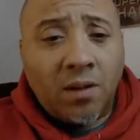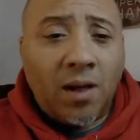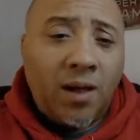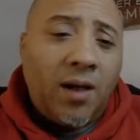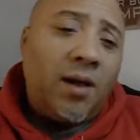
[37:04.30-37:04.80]

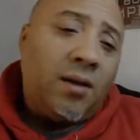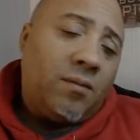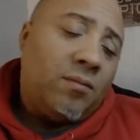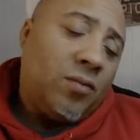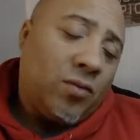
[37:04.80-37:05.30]
Hey,
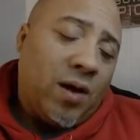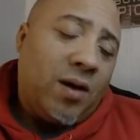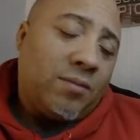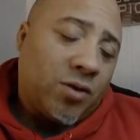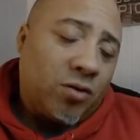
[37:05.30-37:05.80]

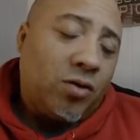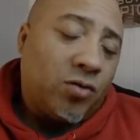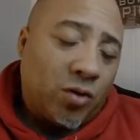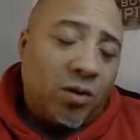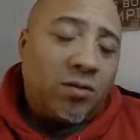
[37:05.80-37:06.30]
Graham, so you
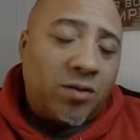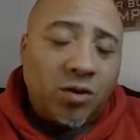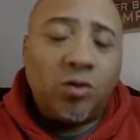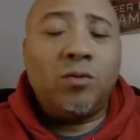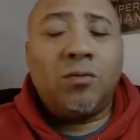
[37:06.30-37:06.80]
drilled
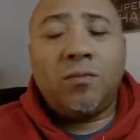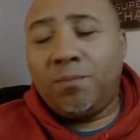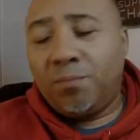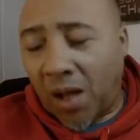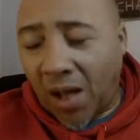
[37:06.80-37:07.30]
two,
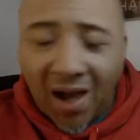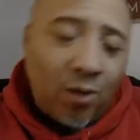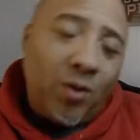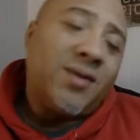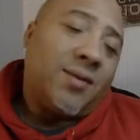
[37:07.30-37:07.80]
but
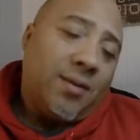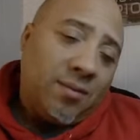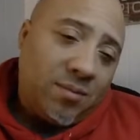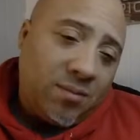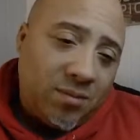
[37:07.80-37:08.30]
how is it?
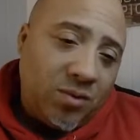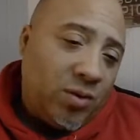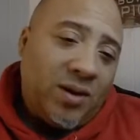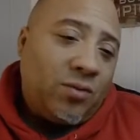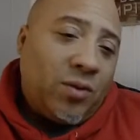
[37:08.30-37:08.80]
You
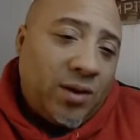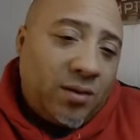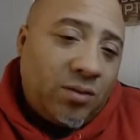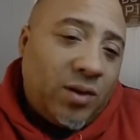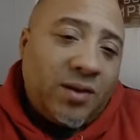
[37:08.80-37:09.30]

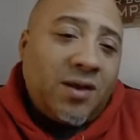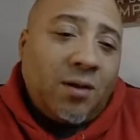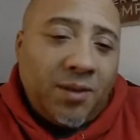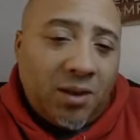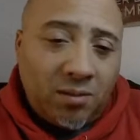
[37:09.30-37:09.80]
ain't tell
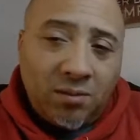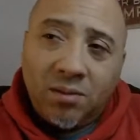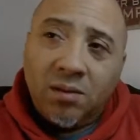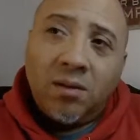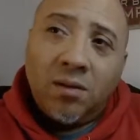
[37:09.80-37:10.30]
me nothing.
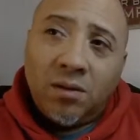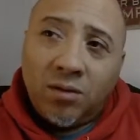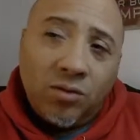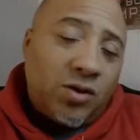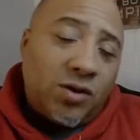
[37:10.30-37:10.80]

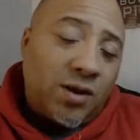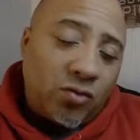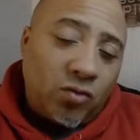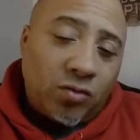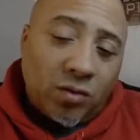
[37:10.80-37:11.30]
You just said
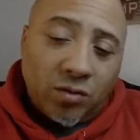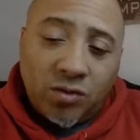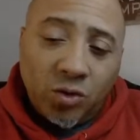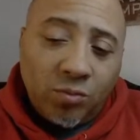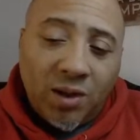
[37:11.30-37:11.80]
you drilled
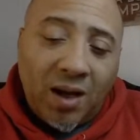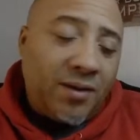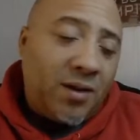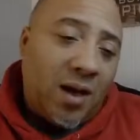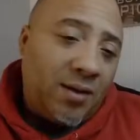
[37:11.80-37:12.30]
two, but I
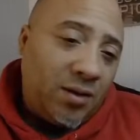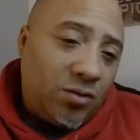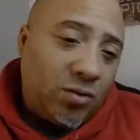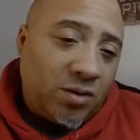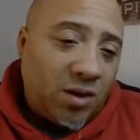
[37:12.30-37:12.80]
need
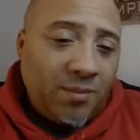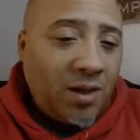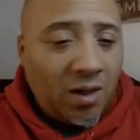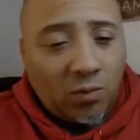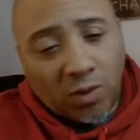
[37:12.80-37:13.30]
you to tell me
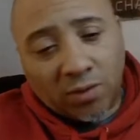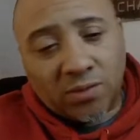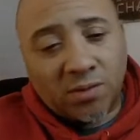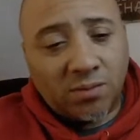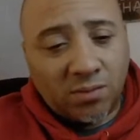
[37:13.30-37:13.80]
how it works.
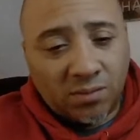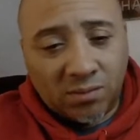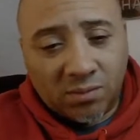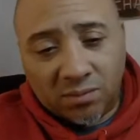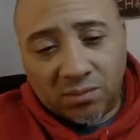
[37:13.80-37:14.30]

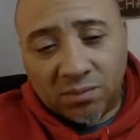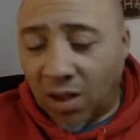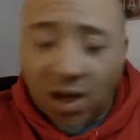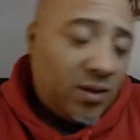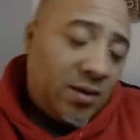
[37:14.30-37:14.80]

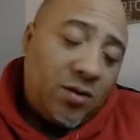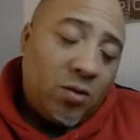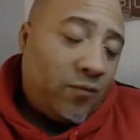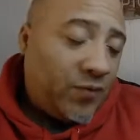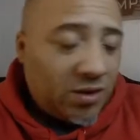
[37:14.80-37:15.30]
I need to
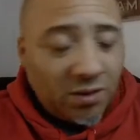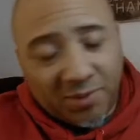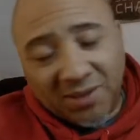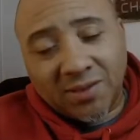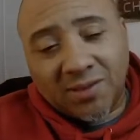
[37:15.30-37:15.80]
know if it's good
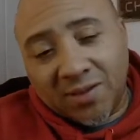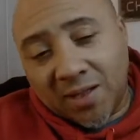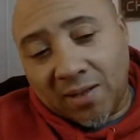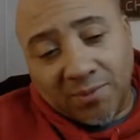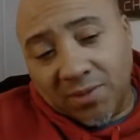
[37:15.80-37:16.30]
business or
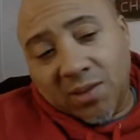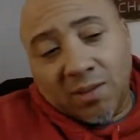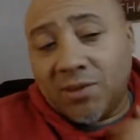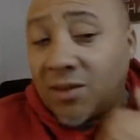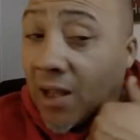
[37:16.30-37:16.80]
not. I'm
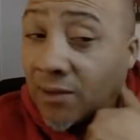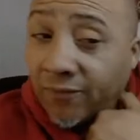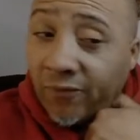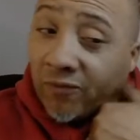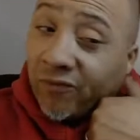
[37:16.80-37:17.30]
just asking
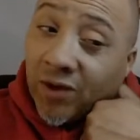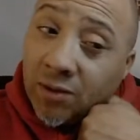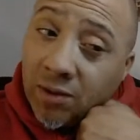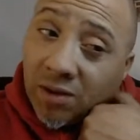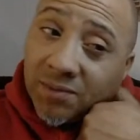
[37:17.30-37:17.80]
for a friend.
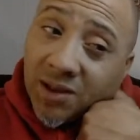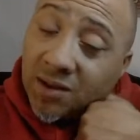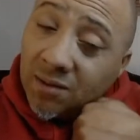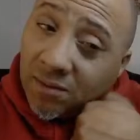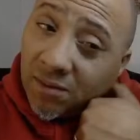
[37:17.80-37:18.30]
You know what I'm
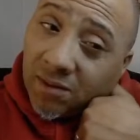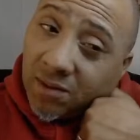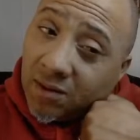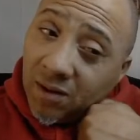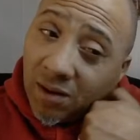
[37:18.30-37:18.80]
saying?
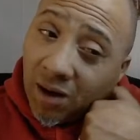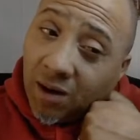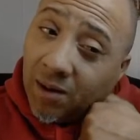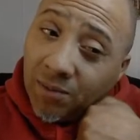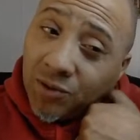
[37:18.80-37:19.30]

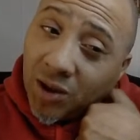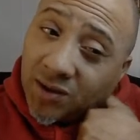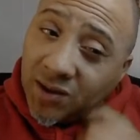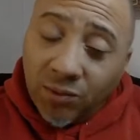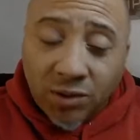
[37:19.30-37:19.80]
I'm trying to
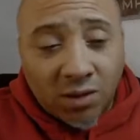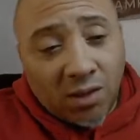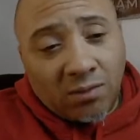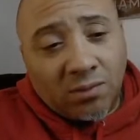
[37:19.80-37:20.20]
see what's good.